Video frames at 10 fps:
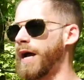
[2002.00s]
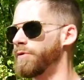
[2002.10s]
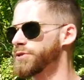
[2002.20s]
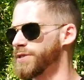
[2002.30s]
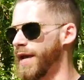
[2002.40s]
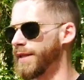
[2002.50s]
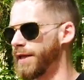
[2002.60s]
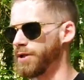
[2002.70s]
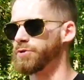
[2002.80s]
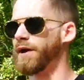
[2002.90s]
I would say
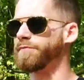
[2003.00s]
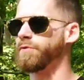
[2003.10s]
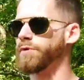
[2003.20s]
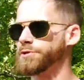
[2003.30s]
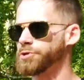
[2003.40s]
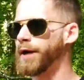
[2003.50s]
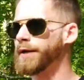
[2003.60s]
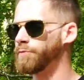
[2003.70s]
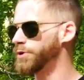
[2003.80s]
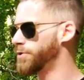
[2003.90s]
that you definitely want to
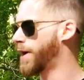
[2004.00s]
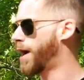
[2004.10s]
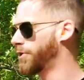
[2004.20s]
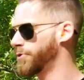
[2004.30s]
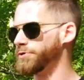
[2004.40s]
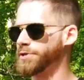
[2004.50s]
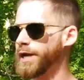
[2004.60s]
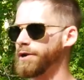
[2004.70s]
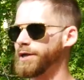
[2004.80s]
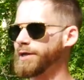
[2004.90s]
train when you're out here with your
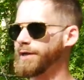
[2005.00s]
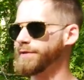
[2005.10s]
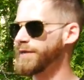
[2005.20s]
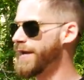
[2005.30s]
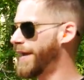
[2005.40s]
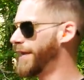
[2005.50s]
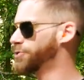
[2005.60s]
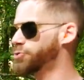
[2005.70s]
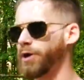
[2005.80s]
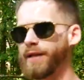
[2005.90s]
carry gun is
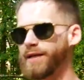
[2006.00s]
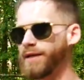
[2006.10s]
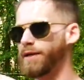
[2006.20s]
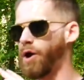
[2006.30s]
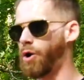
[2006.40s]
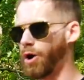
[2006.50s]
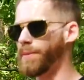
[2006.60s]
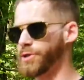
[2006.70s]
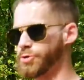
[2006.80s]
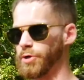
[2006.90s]
training on
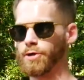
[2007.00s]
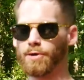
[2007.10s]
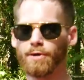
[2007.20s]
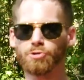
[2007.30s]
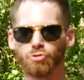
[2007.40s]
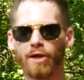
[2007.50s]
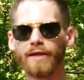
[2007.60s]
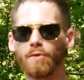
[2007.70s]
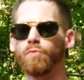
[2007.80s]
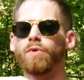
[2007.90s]
the trigger.
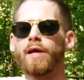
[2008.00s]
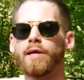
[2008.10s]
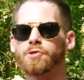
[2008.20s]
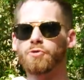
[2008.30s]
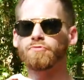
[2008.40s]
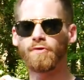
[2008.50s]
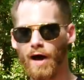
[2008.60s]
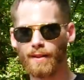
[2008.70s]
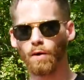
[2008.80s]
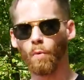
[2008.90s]
Training to
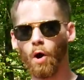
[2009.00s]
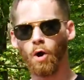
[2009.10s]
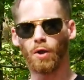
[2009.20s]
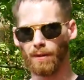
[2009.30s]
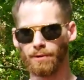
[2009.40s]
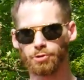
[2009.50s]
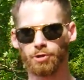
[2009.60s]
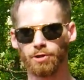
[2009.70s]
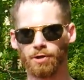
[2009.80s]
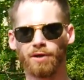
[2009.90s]
find the wall of the
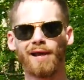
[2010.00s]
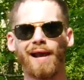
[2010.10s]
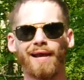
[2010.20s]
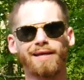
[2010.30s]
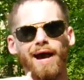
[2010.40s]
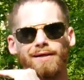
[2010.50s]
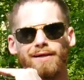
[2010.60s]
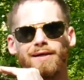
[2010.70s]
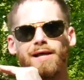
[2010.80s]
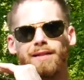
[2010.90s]
trigger and kind
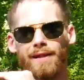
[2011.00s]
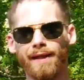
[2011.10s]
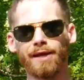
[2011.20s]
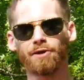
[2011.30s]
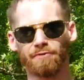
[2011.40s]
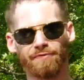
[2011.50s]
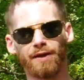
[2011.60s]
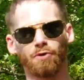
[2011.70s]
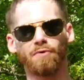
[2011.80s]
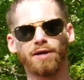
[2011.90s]
of letting your
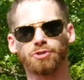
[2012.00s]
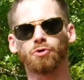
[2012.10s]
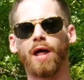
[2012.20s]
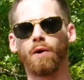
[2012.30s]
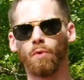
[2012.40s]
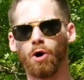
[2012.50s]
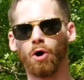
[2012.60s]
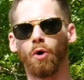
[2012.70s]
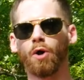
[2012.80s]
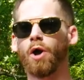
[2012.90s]
finger rest on that
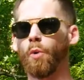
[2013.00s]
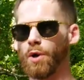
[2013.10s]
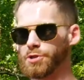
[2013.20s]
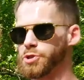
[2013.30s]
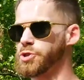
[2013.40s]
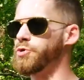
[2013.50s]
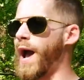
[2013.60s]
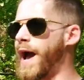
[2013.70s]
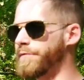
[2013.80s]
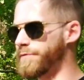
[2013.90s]
wall once you
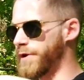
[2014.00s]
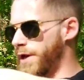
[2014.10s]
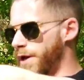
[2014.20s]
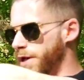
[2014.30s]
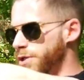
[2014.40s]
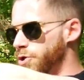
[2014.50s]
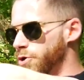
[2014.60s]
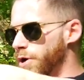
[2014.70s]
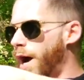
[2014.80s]
have your